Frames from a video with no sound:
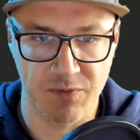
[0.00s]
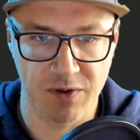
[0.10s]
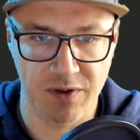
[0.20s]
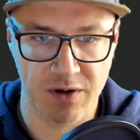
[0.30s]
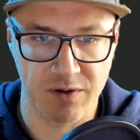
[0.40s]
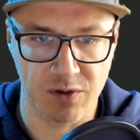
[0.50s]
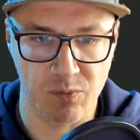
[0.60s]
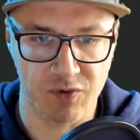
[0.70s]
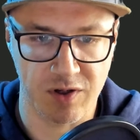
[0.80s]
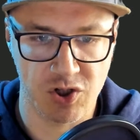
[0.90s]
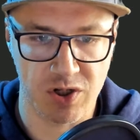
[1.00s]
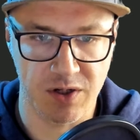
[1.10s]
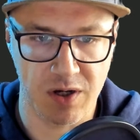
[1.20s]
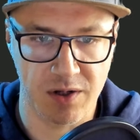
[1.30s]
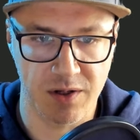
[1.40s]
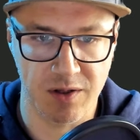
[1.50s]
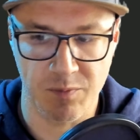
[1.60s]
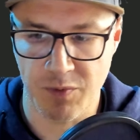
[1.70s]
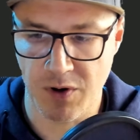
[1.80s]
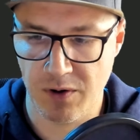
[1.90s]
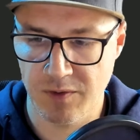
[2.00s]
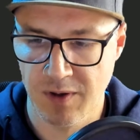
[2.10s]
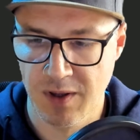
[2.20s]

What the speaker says: in there that was actually cutting it apart.